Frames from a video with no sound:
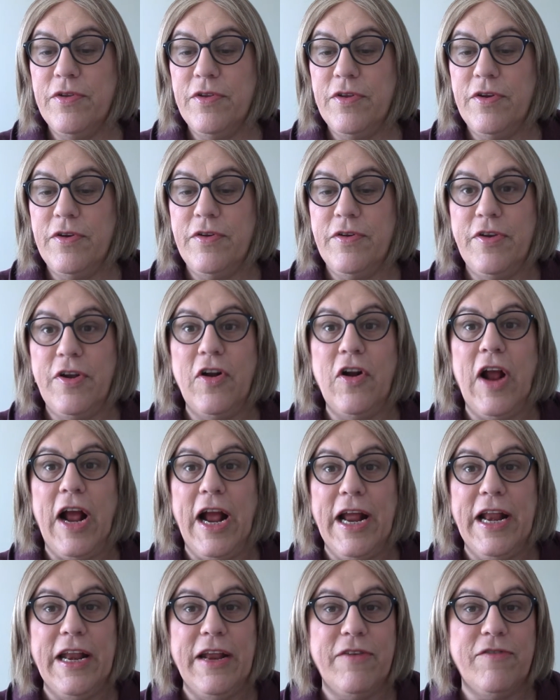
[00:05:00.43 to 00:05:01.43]
They're, they're
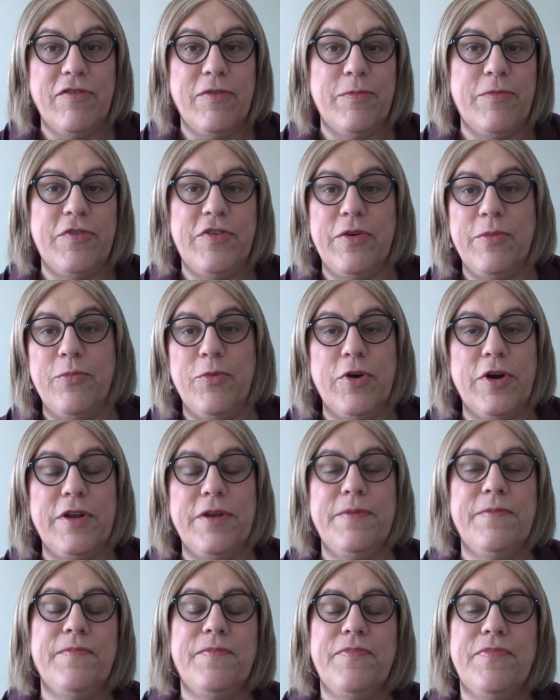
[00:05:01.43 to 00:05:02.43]
hiding from someone.
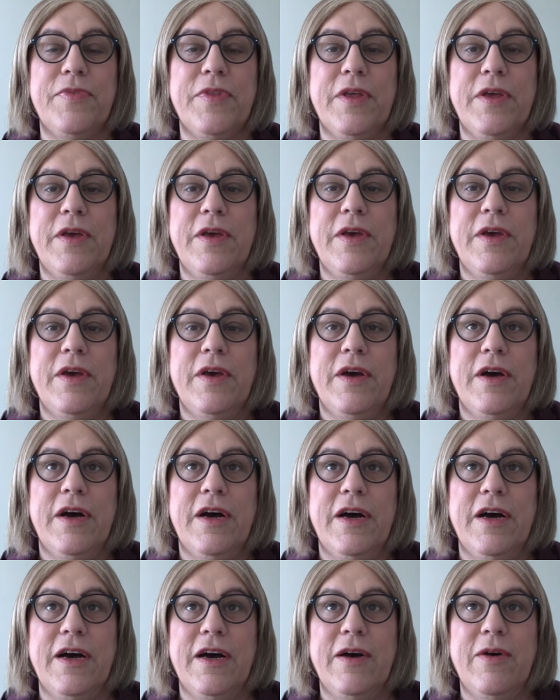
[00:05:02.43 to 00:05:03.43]

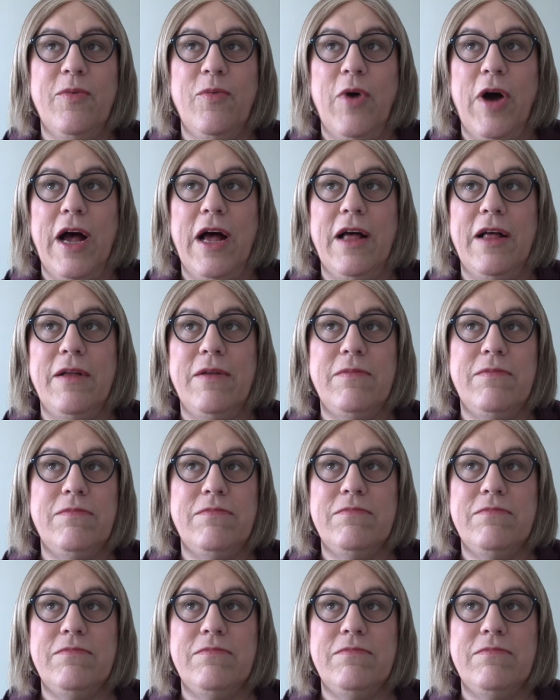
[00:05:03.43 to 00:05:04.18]
Uh, while